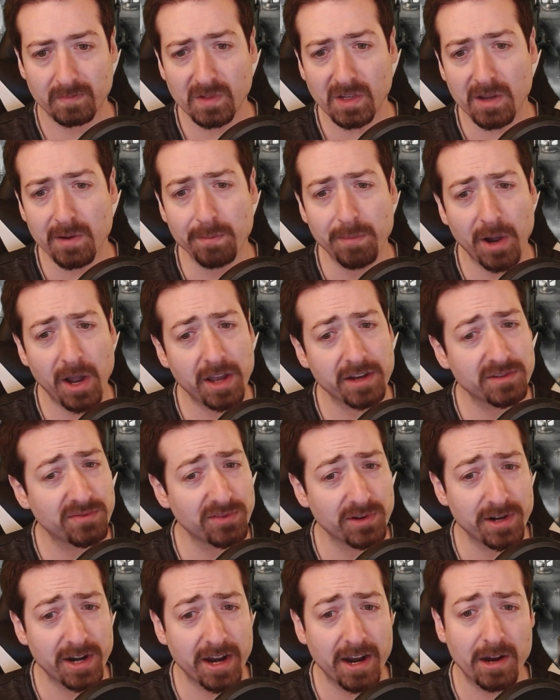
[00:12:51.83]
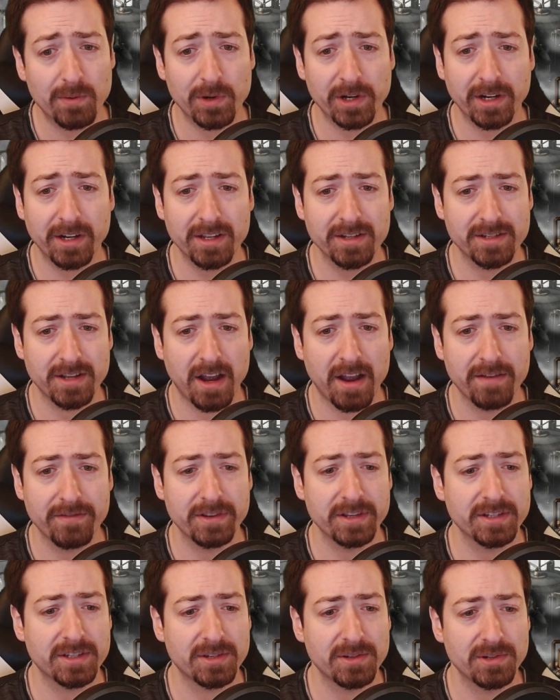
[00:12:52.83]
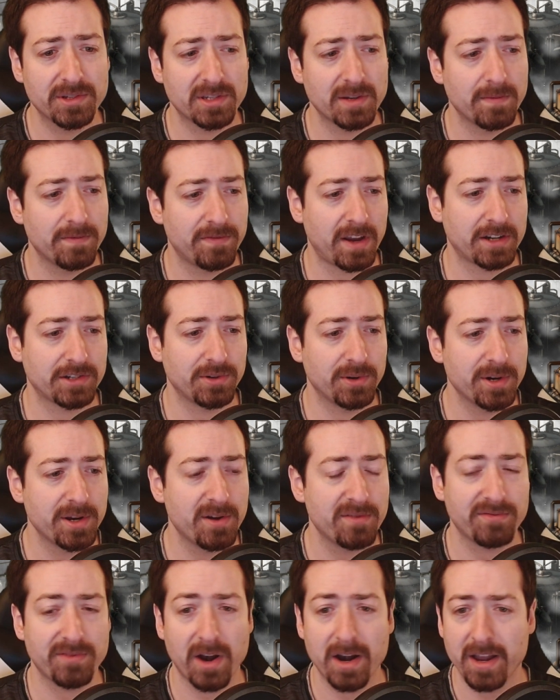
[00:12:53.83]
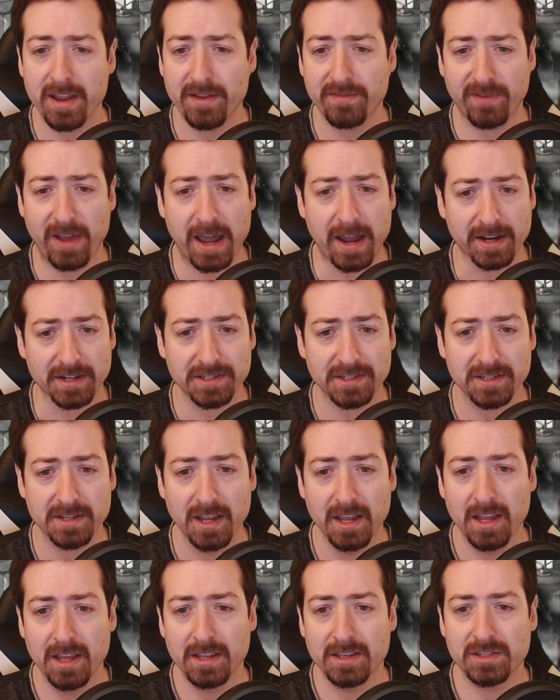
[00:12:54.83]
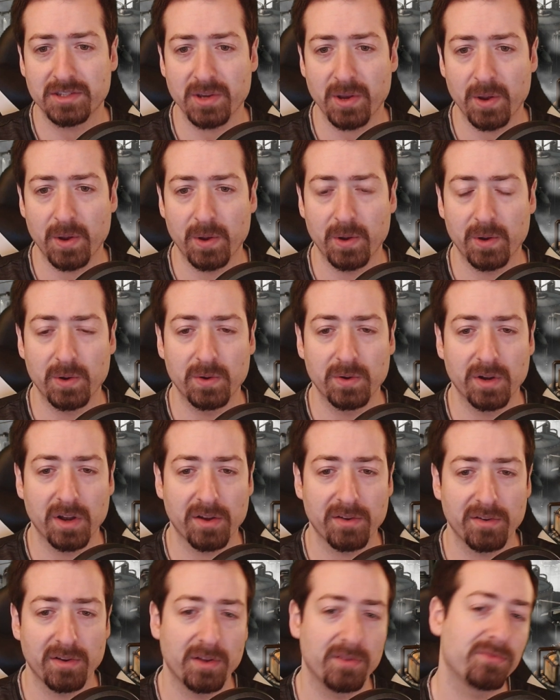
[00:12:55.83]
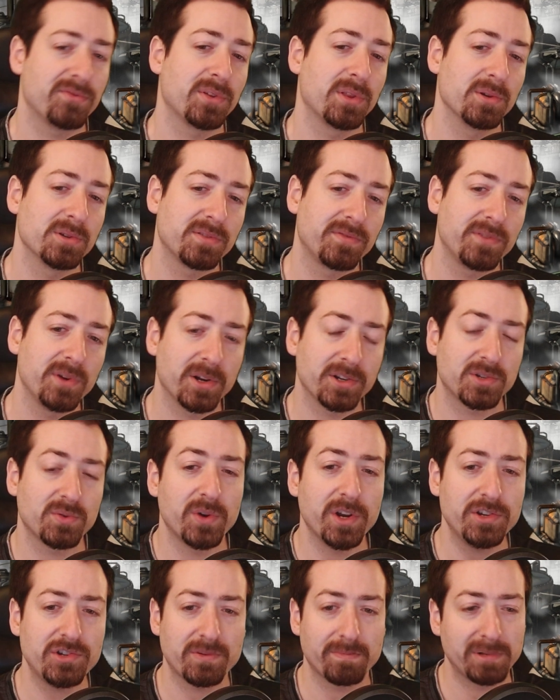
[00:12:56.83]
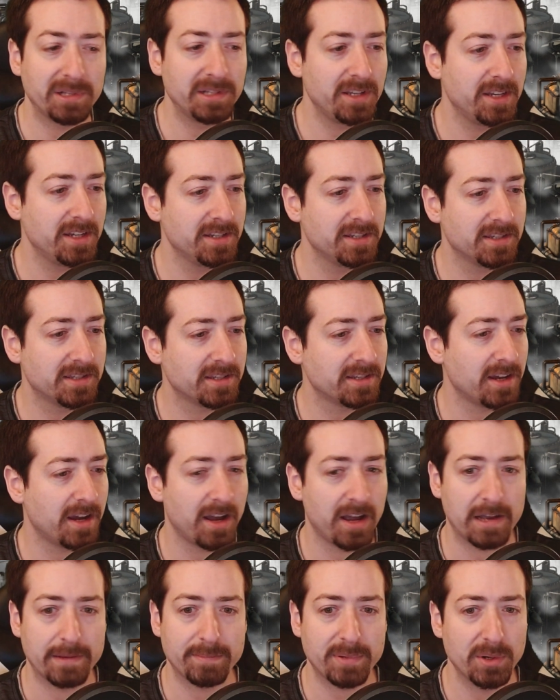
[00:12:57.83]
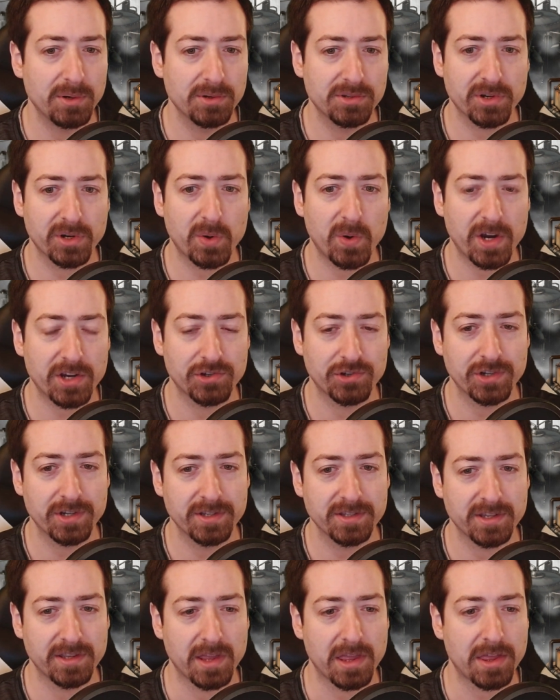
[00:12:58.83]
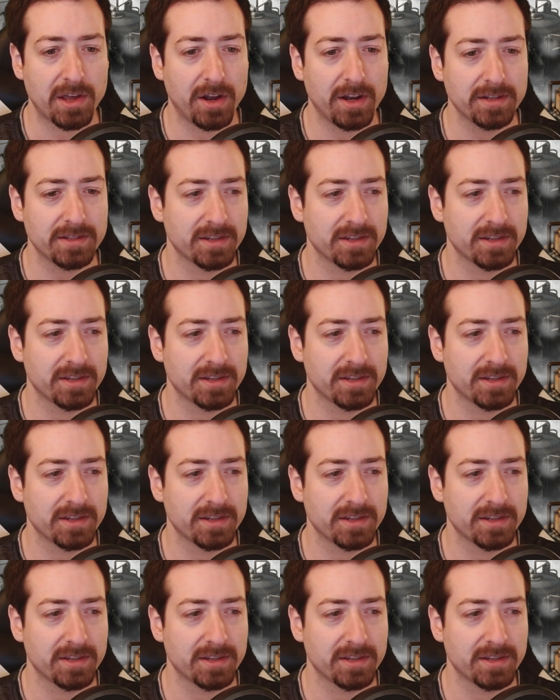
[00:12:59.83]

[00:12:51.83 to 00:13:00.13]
But for now, we're going to dive into some Factorio Friday Facts. So for those of you on Twitch, please pose your questions and thoughts